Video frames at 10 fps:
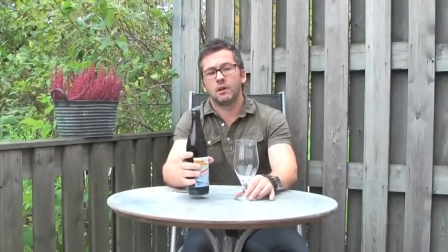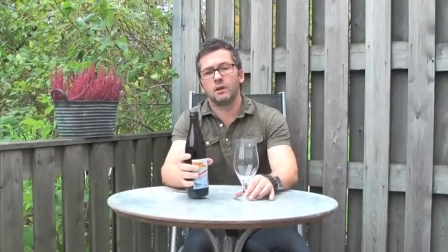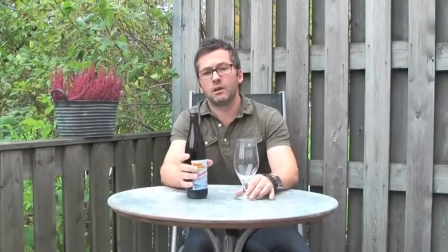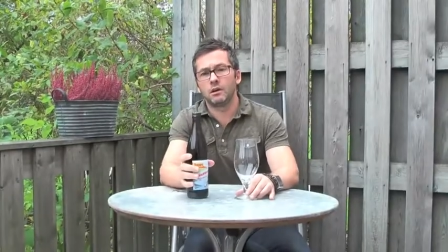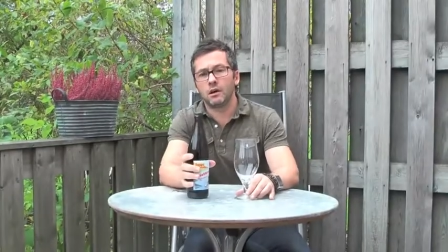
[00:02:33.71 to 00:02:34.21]

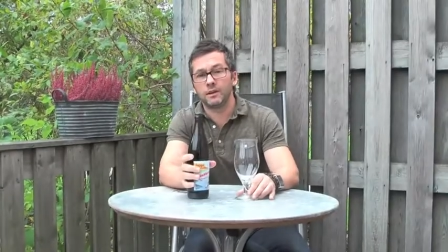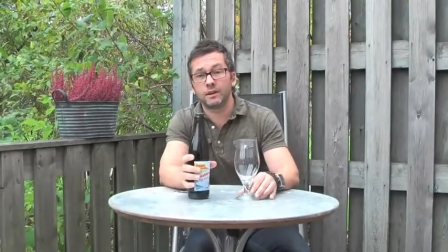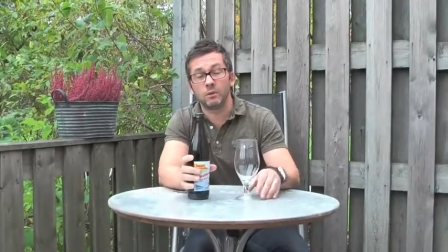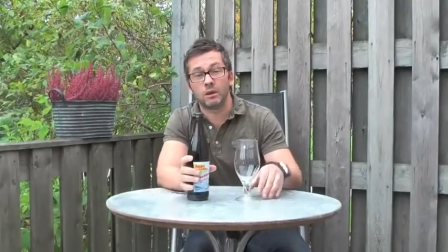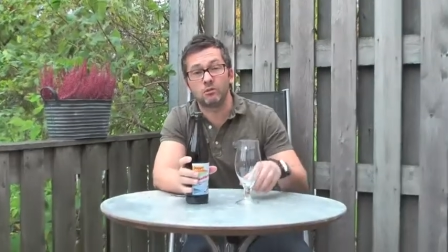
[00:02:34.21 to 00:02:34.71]
Uh, I
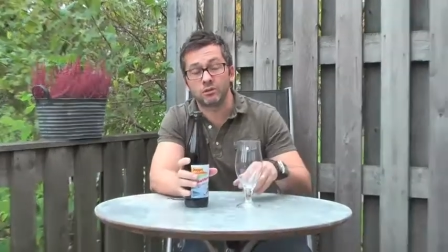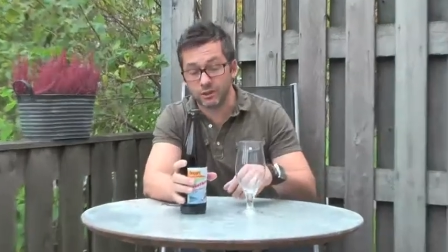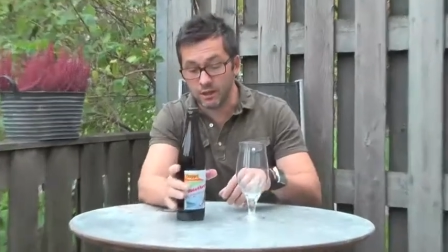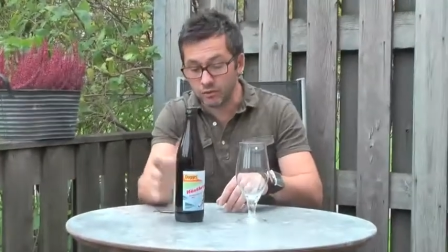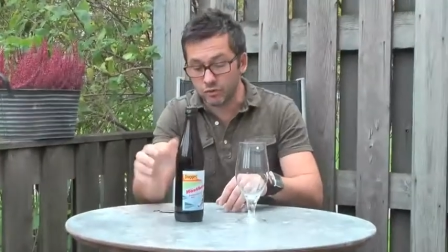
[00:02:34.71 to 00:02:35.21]
think well across
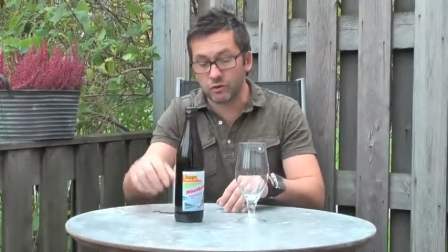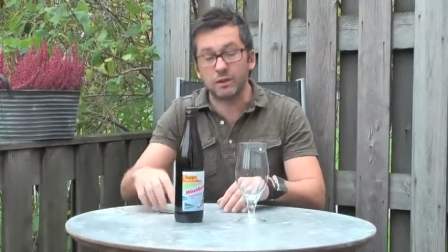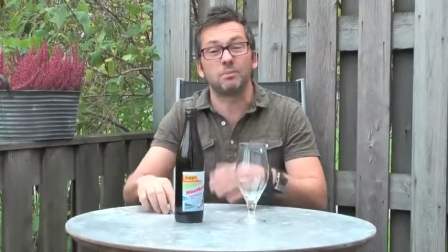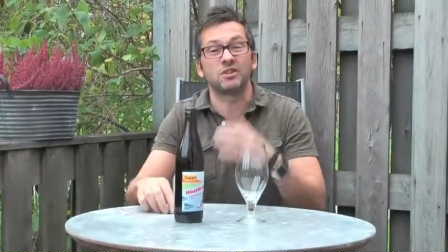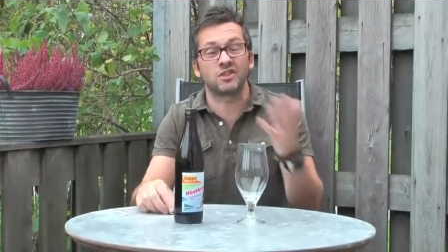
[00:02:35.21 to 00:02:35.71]
the up country,
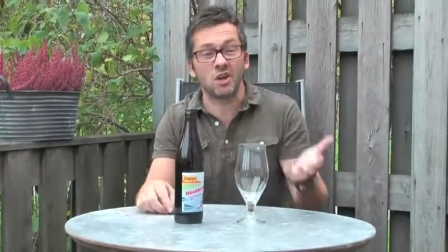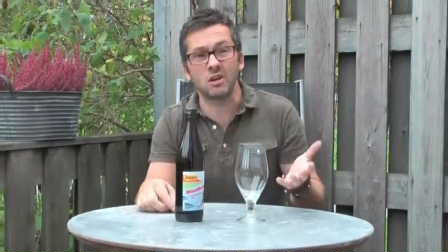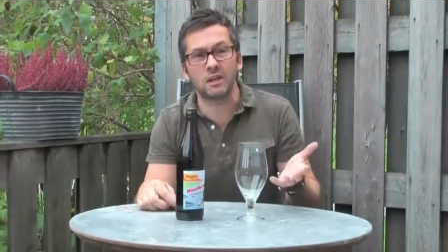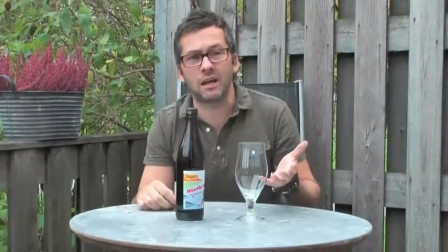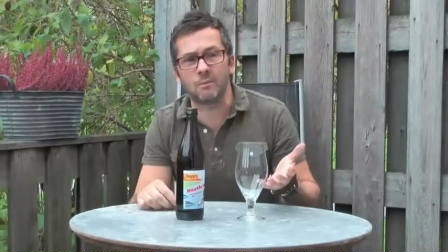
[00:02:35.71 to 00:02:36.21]
here, yeah.
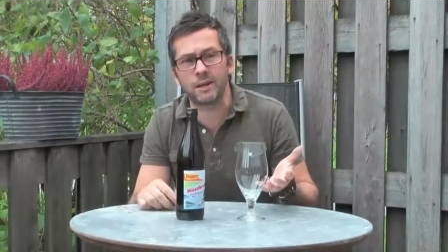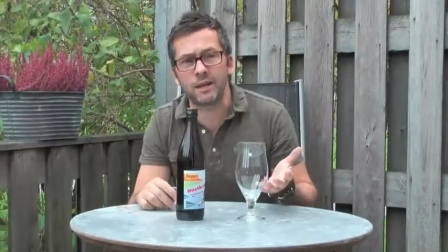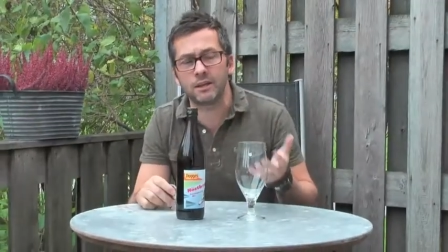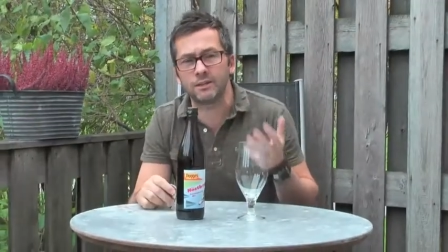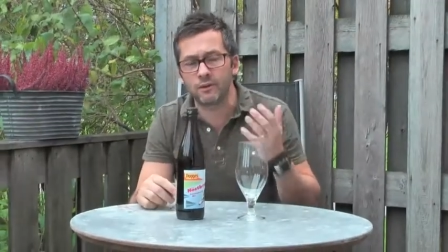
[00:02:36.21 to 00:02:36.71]
certainly up
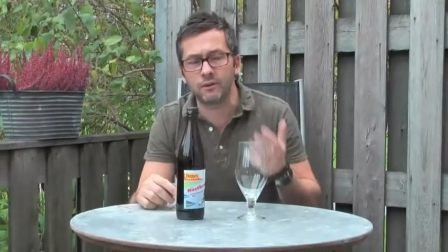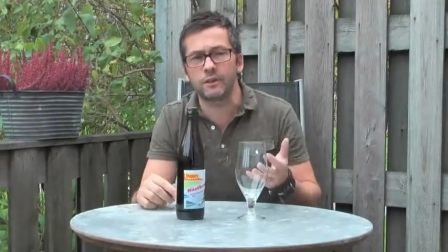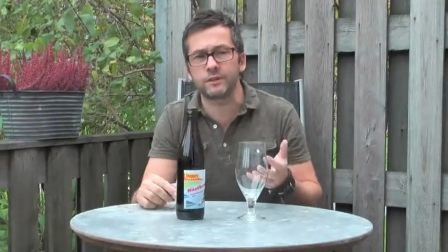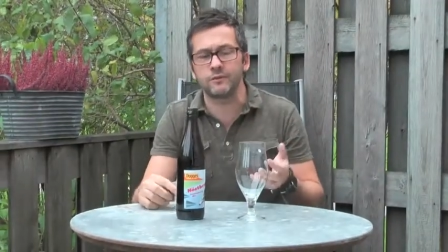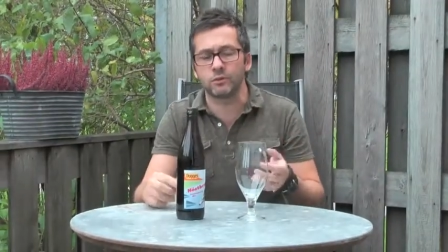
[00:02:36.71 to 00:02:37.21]
here, it's very
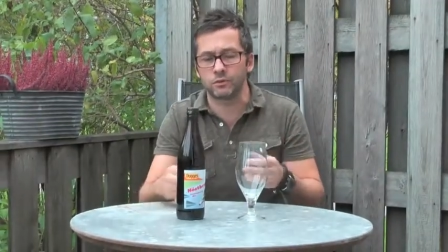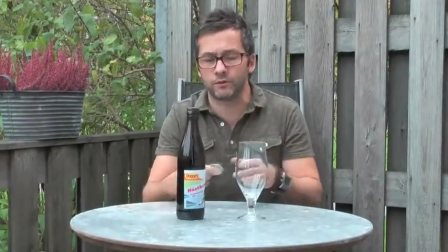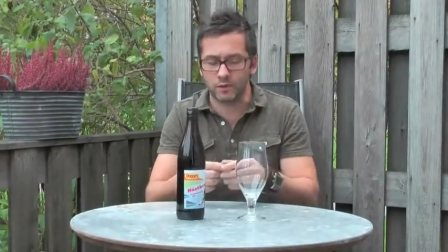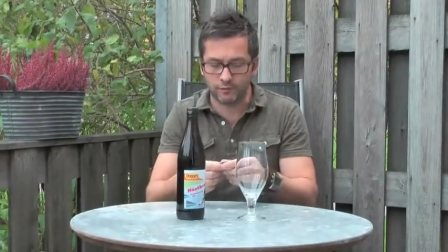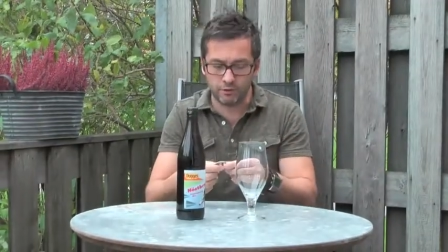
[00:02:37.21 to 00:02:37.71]
very difficult to,
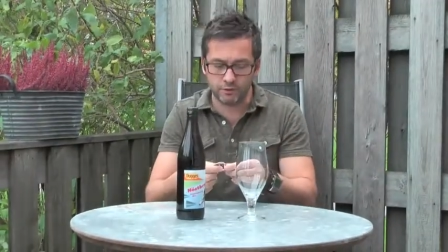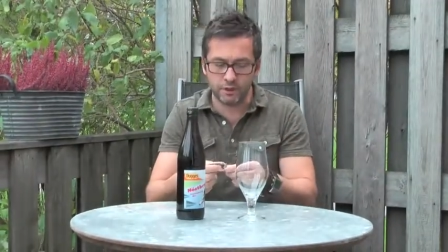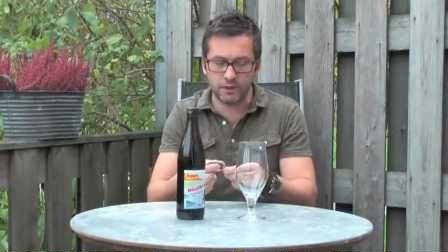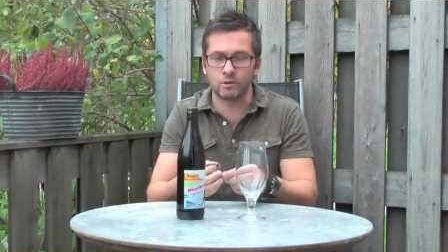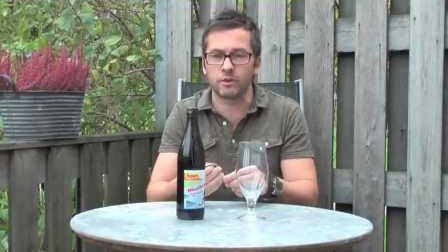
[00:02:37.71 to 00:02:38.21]
for us to
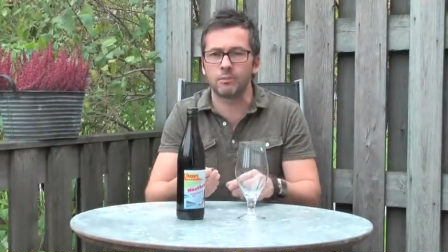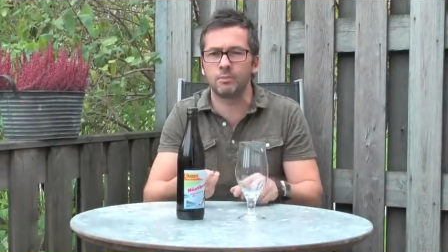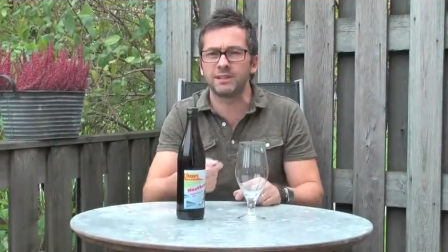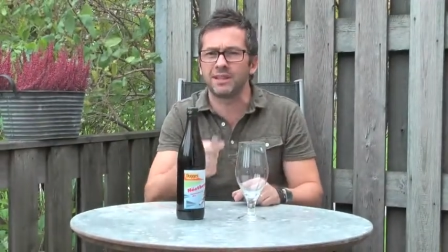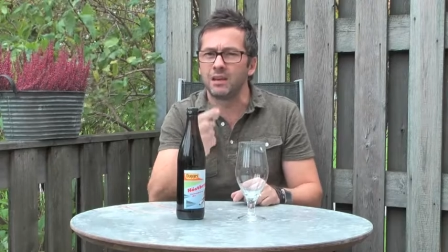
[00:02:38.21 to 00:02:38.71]
get hold of their
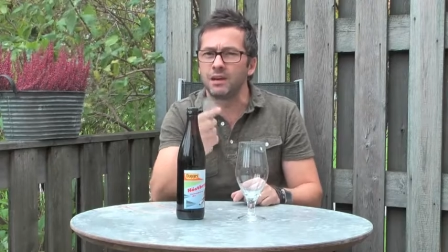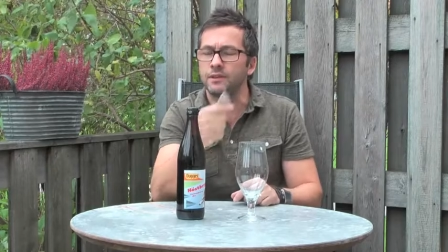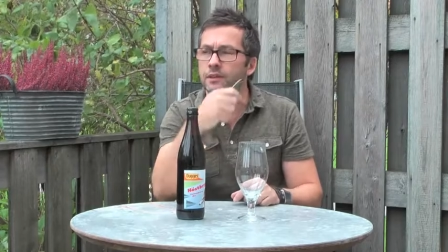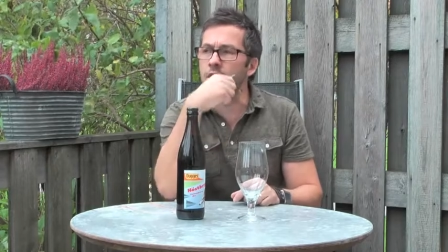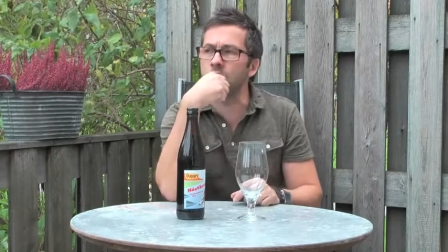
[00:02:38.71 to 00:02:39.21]
beers. I
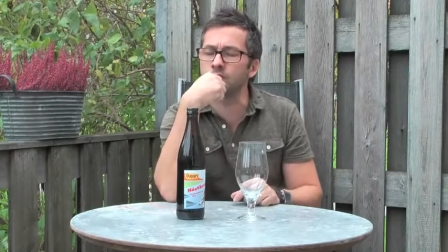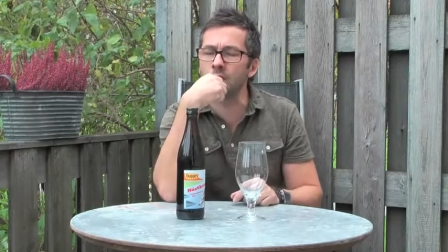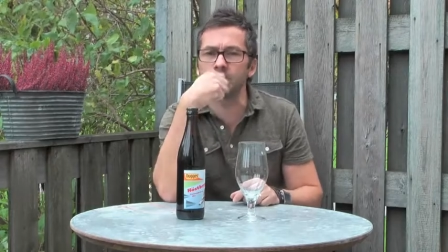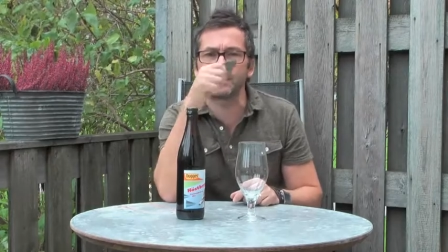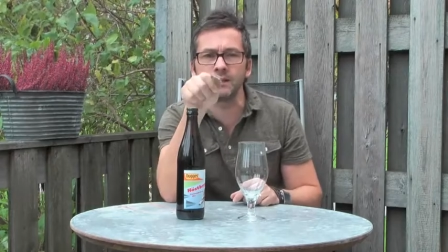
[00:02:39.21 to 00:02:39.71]
think the last
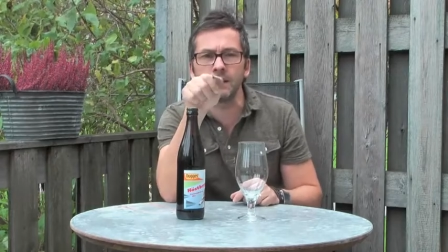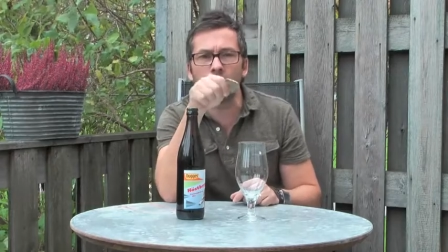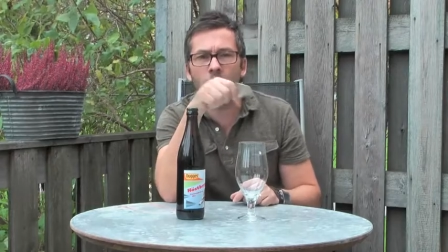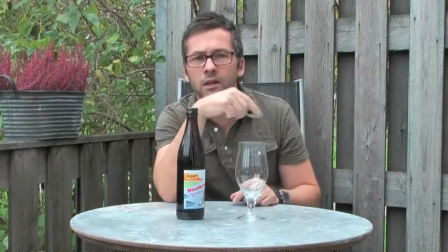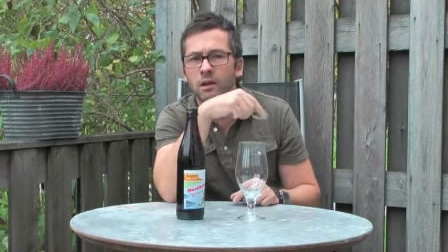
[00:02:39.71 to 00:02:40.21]
one was their
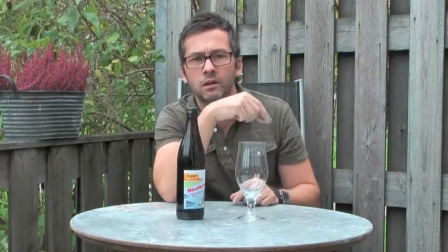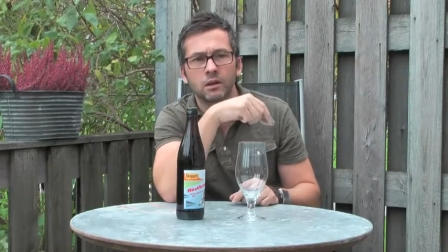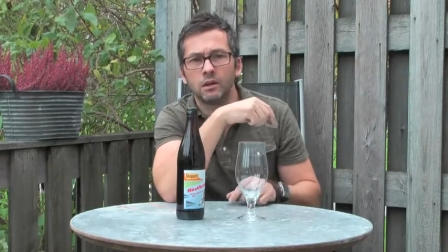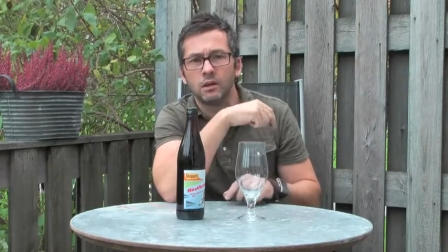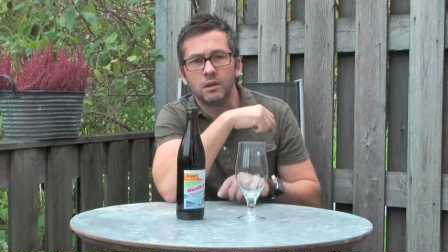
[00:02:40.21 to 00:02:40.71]
number one
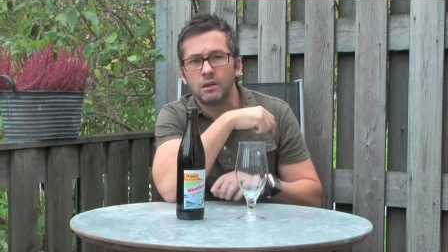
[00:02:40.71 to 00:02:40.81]
lager.